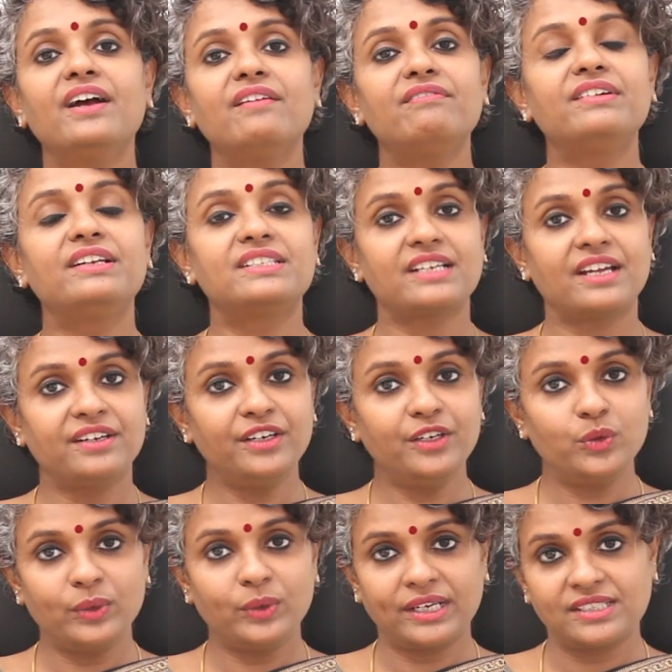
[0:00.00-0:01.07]
have
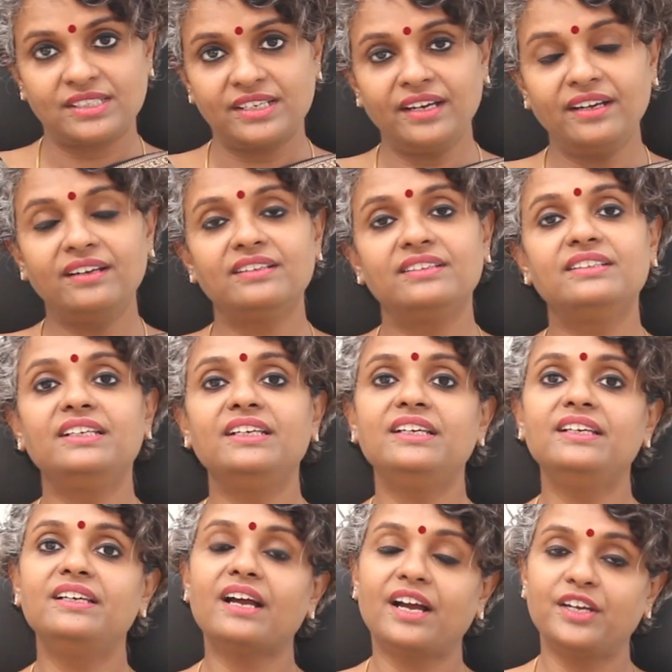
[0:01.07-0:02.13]
decided to extend the
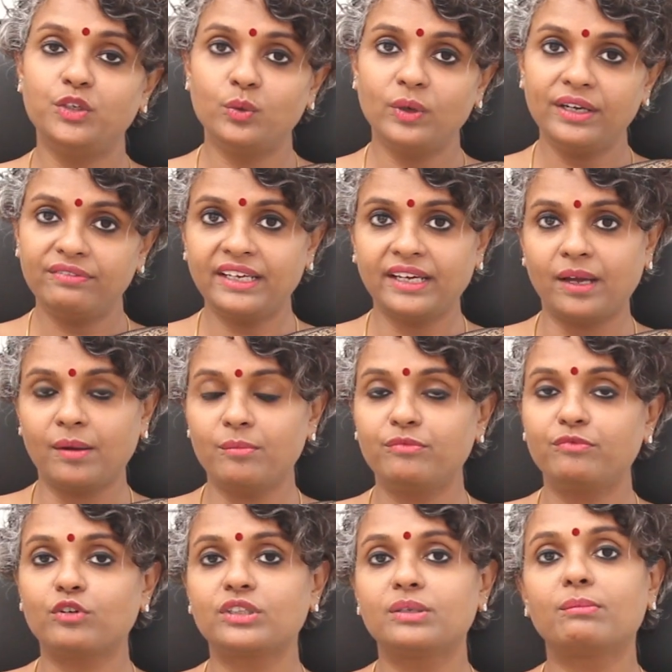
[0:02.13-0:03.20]
IUI
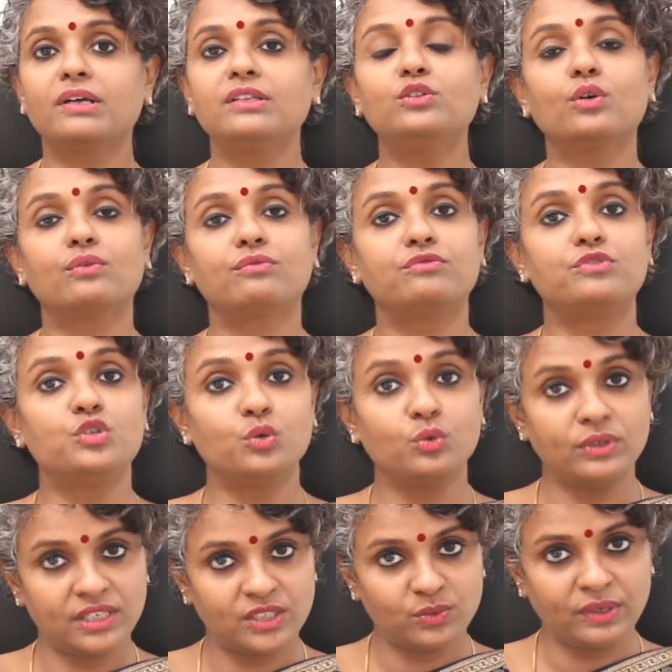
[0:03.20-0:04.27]
camp for the month of
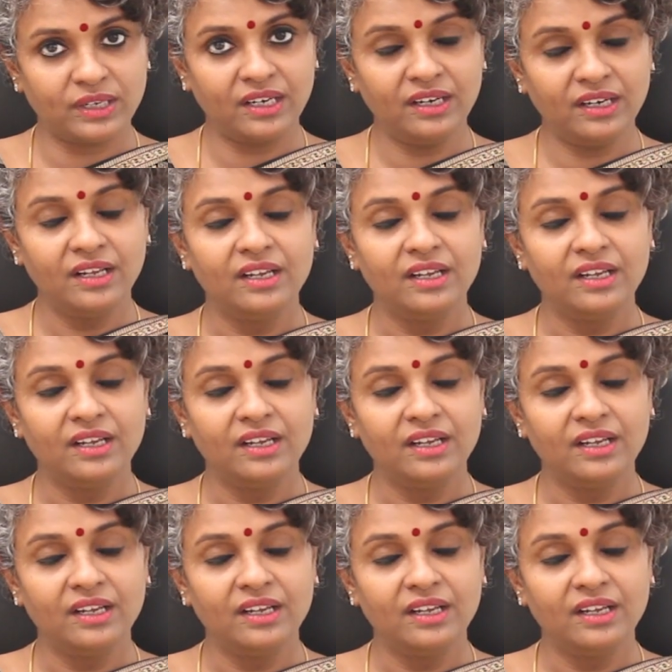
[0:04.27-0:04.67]
June as well.